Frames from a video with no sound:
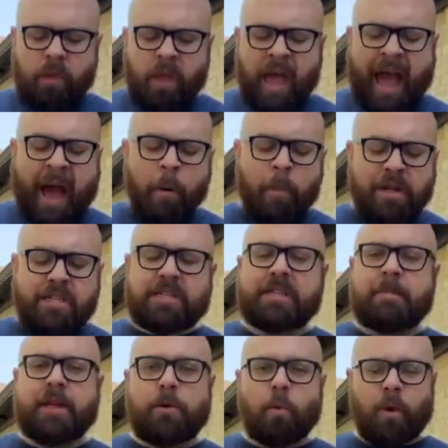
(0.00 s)
how much the
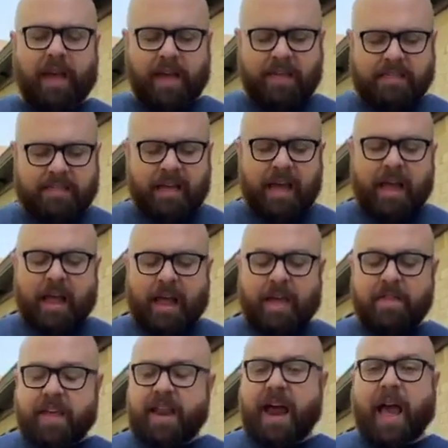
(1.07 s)
meat weighs,
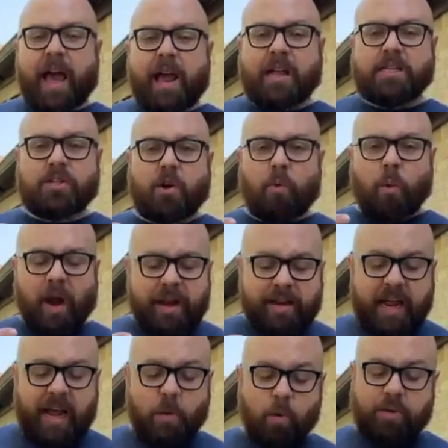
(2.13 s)
And then I start writing
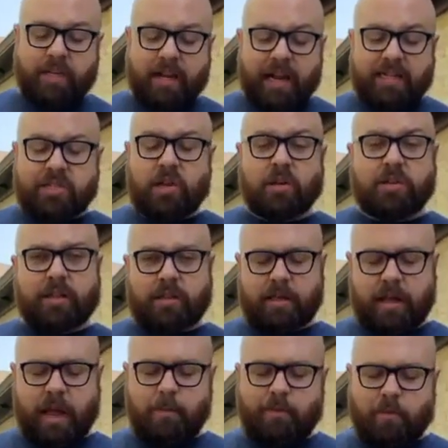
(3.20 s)
down, well, did I salt it the
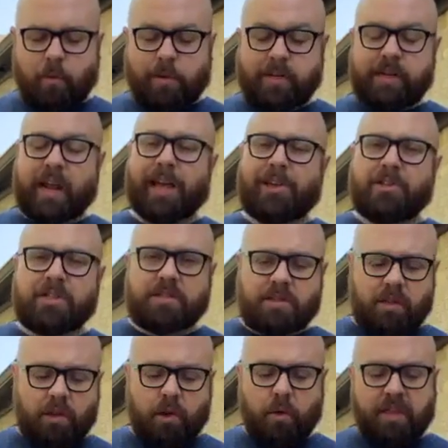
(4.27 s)
night before? Did I use,
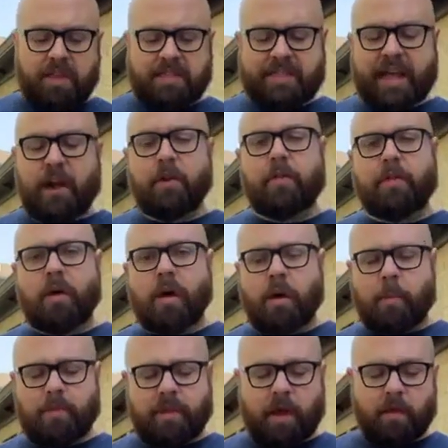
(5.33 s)
this, that, or
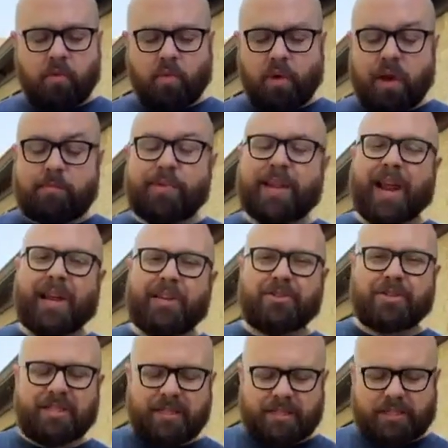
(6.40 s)
the other rub? Did I
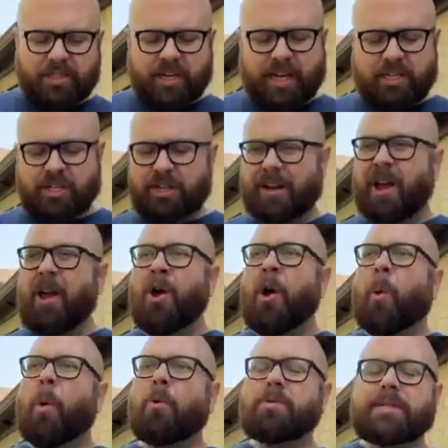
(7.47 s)
use an injection?
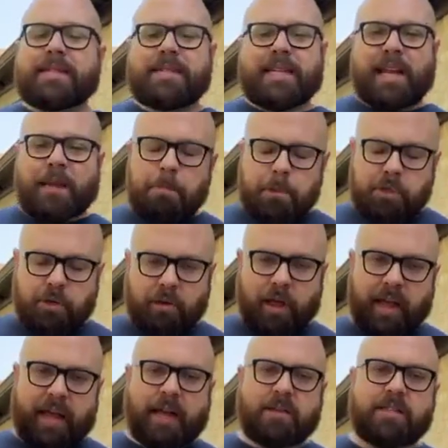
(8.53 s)
What was the temperature
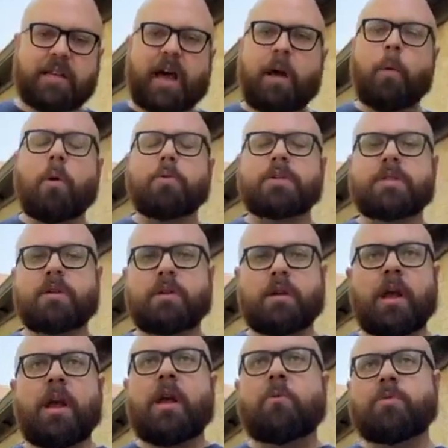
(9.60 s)
like outside? Was
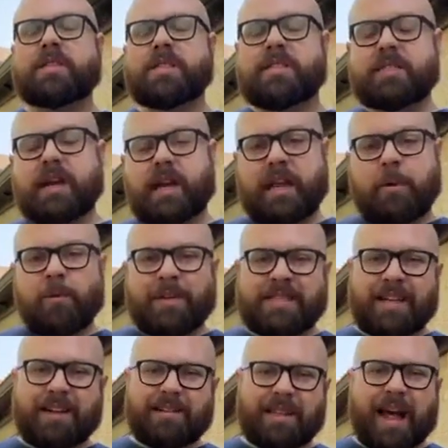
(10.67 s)
it sunny? Was
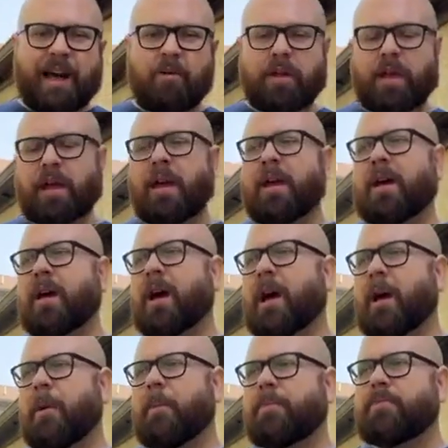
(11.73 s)
it cloudy?
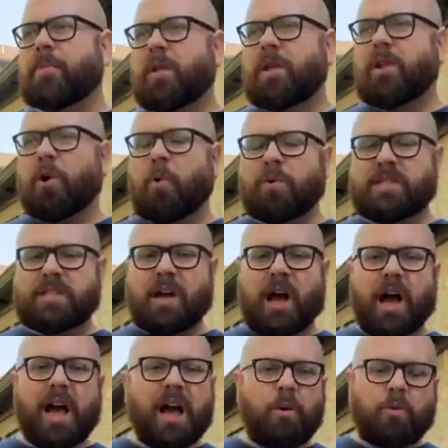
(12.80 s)
Was it
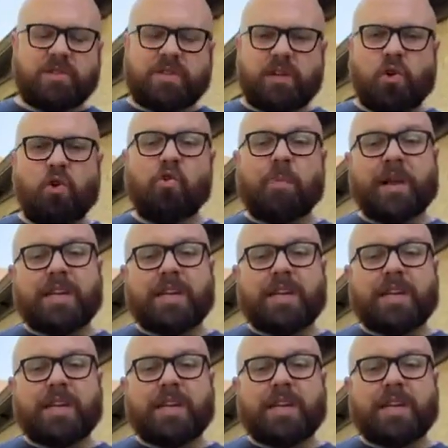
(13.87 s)
hot? Was it cold?